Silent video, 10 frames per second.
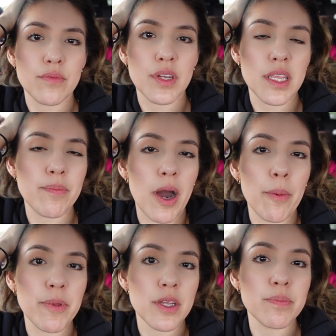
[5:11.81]
really
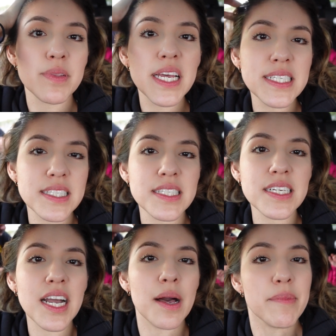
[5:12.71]
popular places to
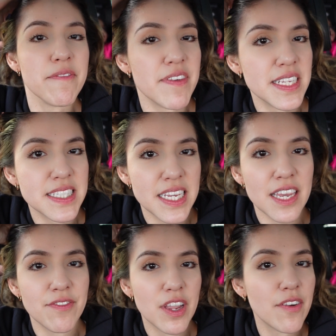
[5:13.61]
come and
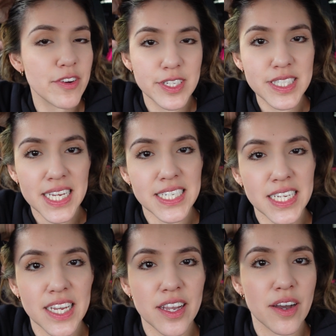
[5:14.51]
visit if you're ever in San
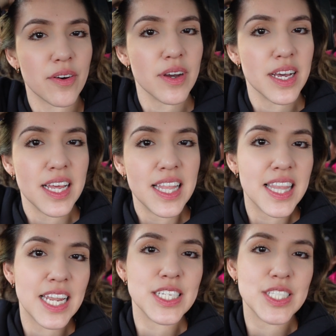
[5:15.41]
Diego.
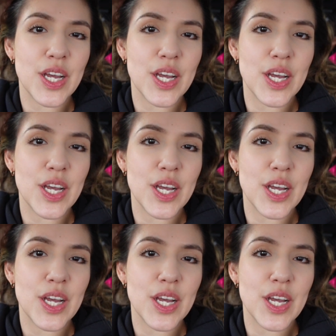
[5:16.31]
Let us